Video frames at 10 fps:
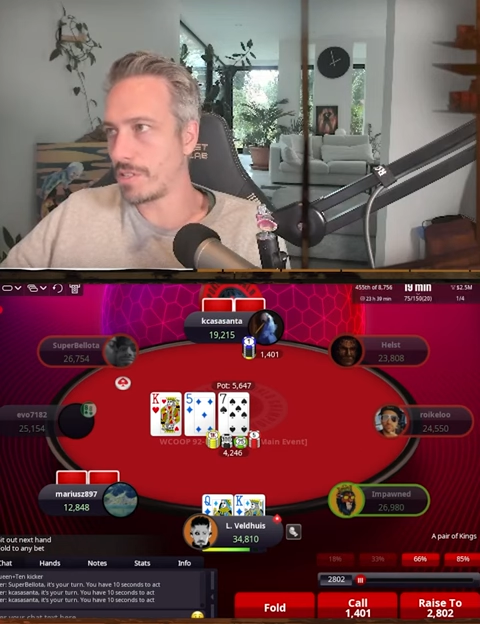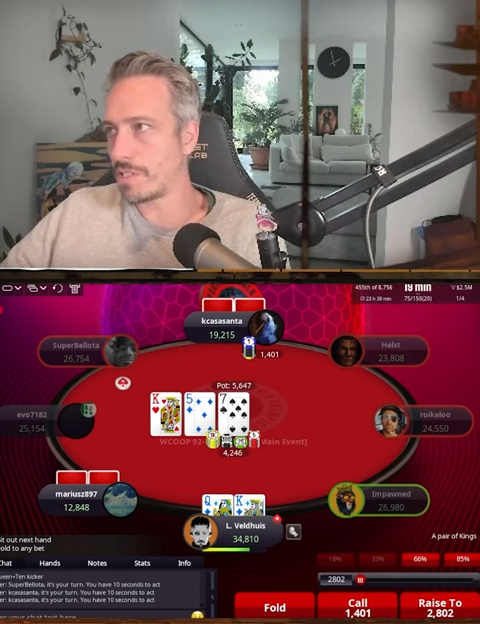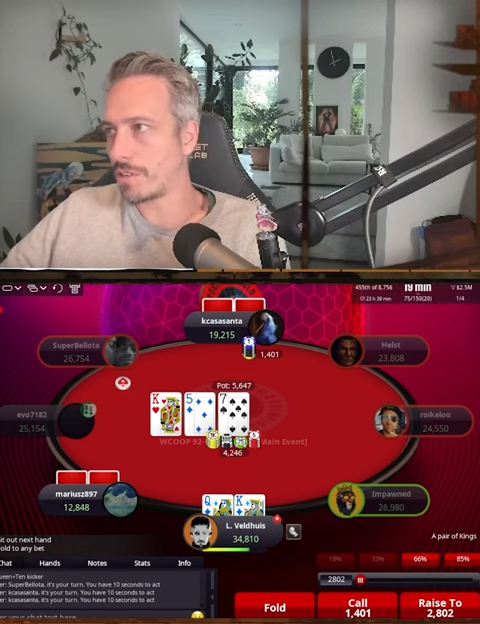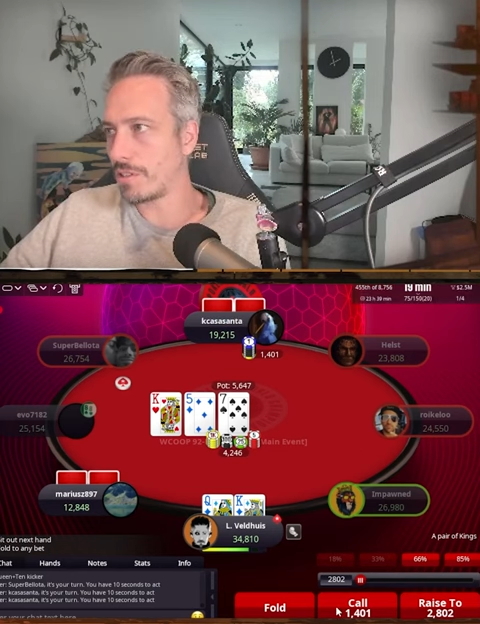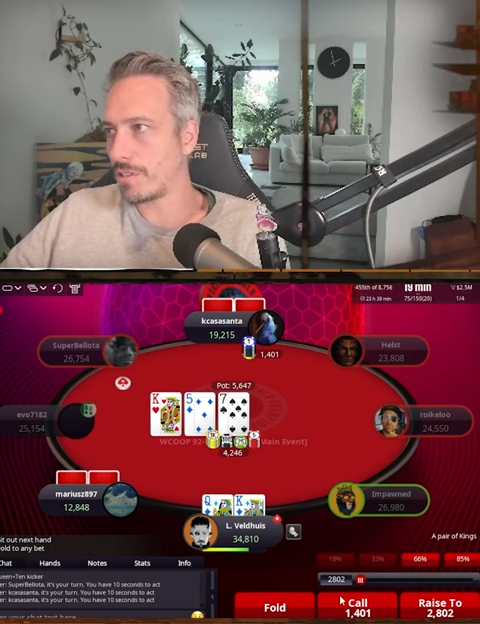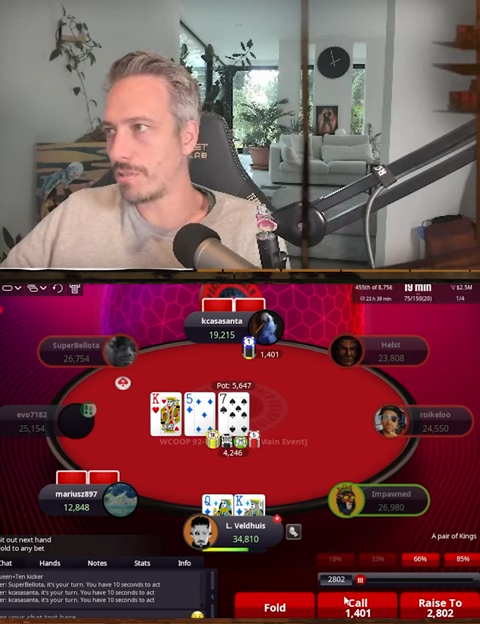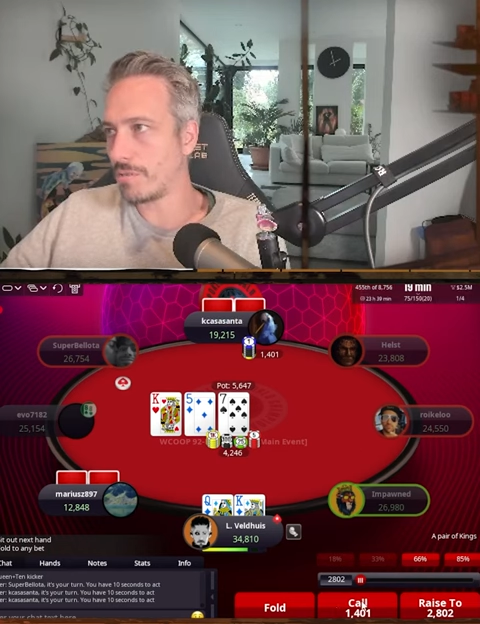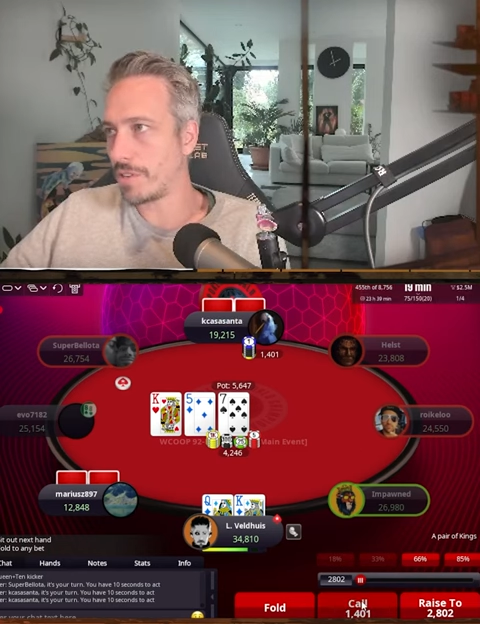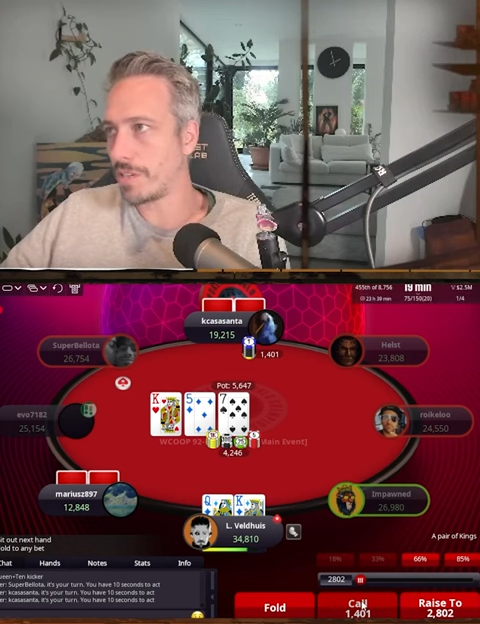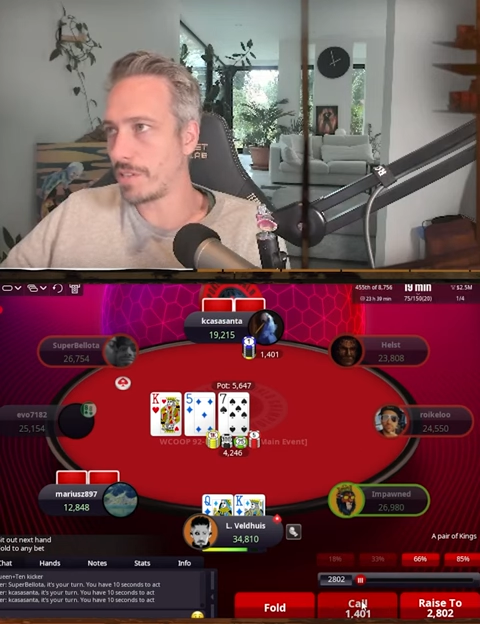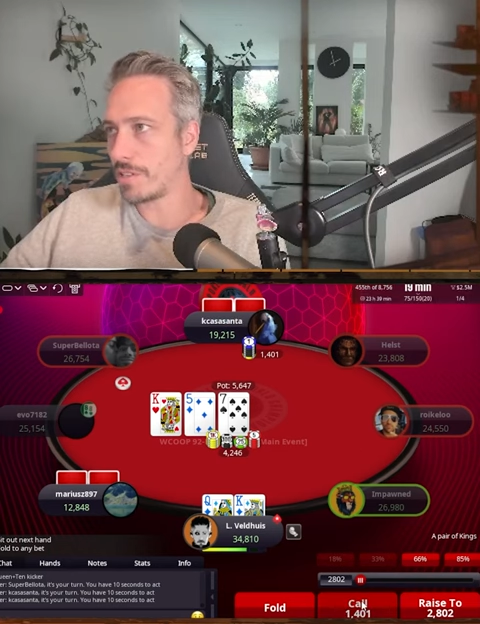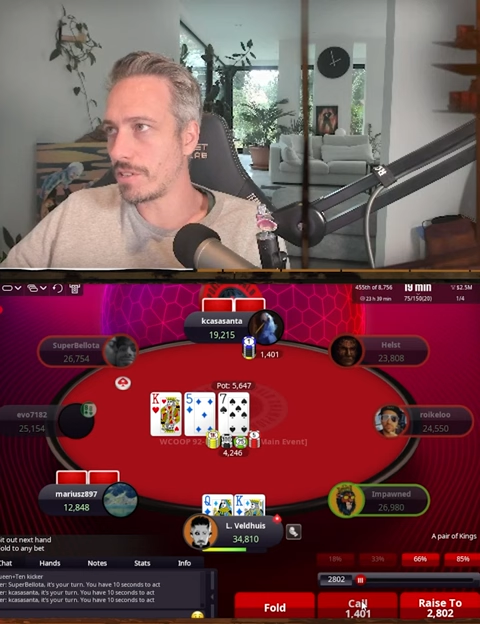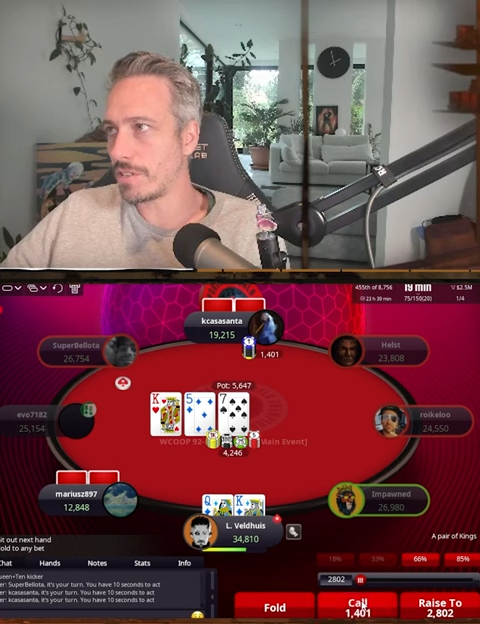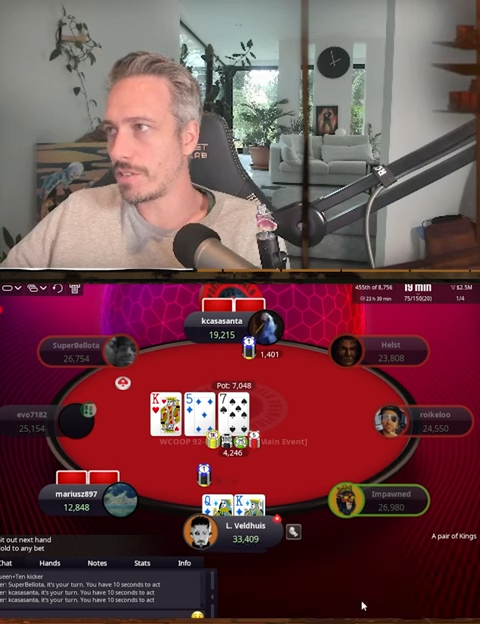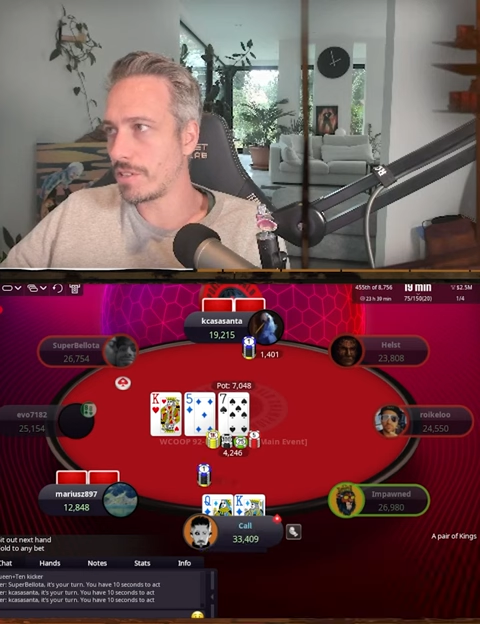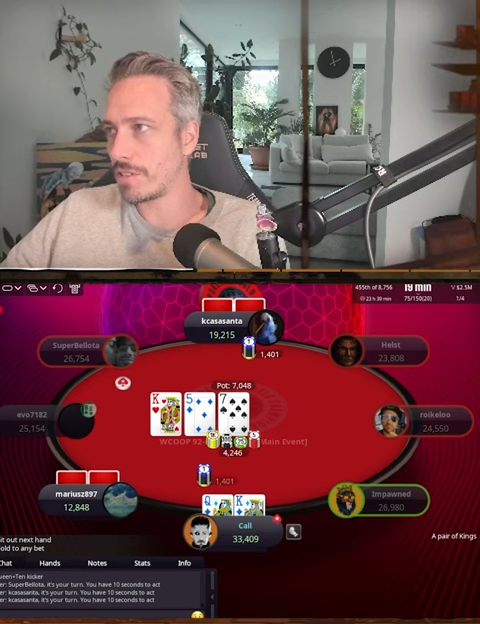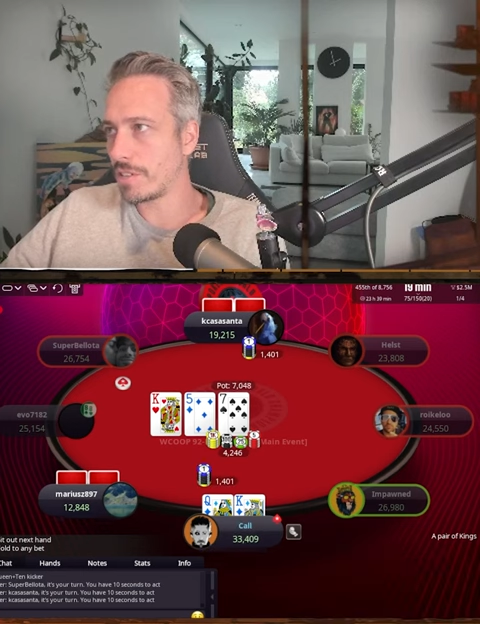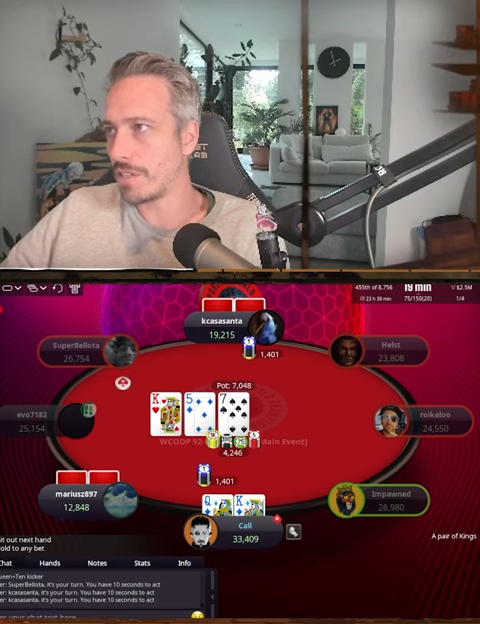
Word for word: insta-call. It's a very easy decision.